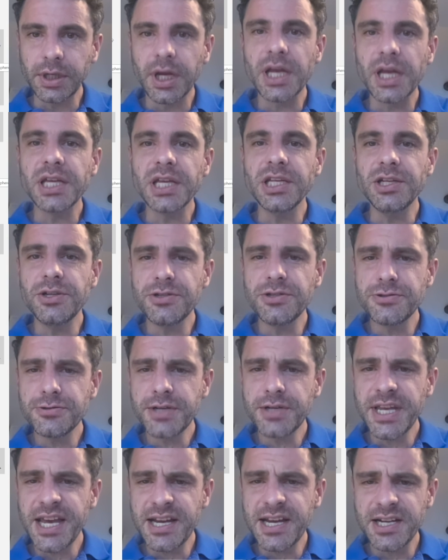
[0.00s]
you
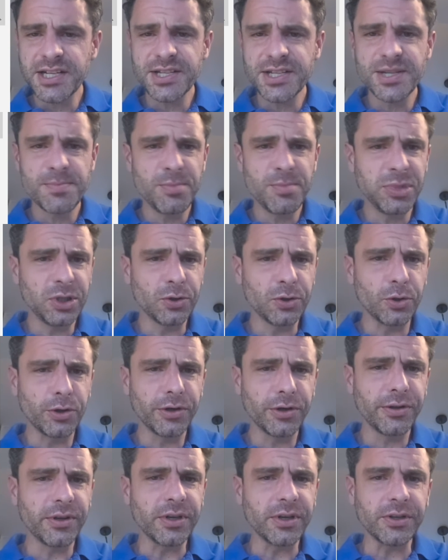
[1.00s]
can explore
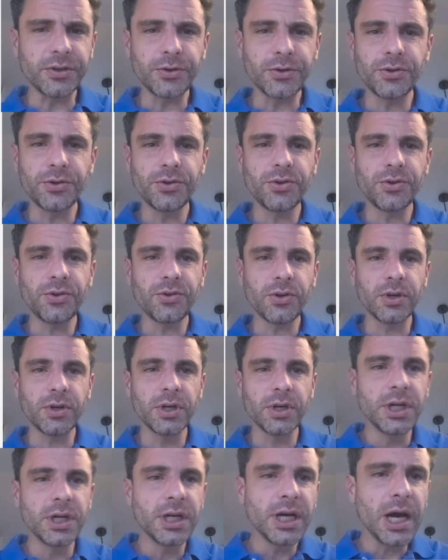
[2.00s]
those.
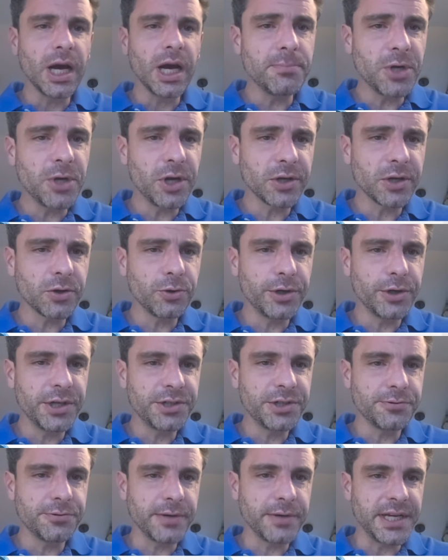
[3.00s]
I'm not going
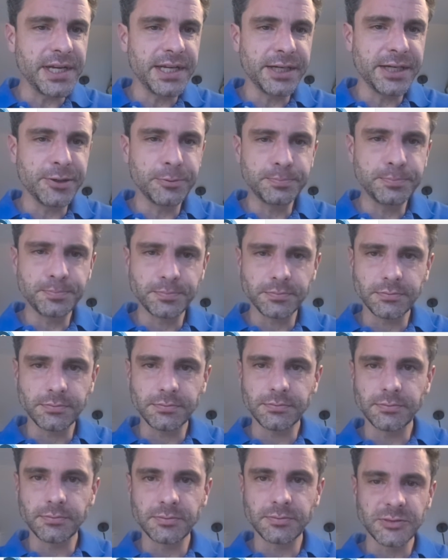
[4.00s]
to right now.
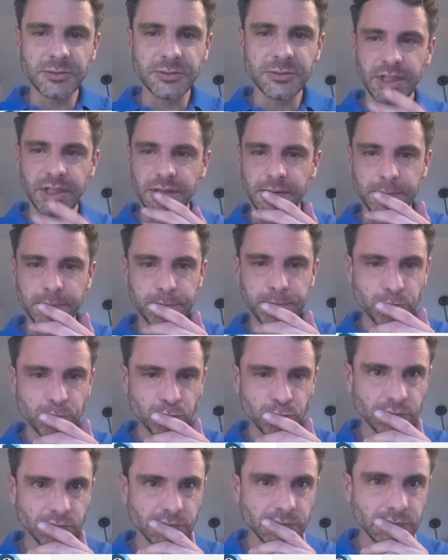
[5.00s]
Can
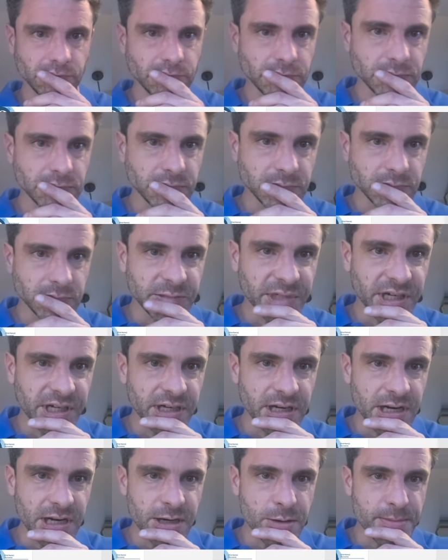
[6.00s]

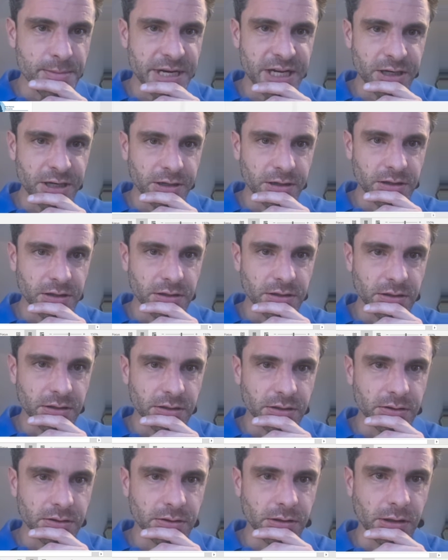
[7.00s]
I go back?
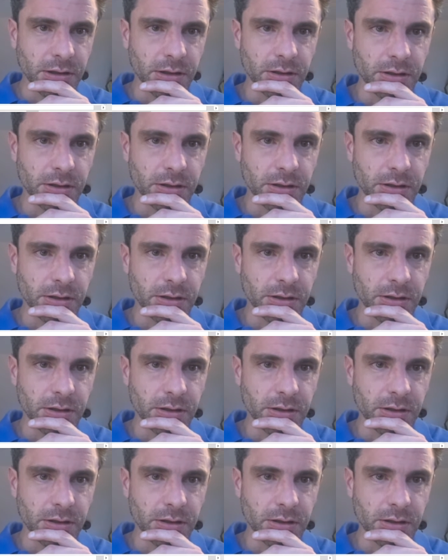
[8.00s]
Oh.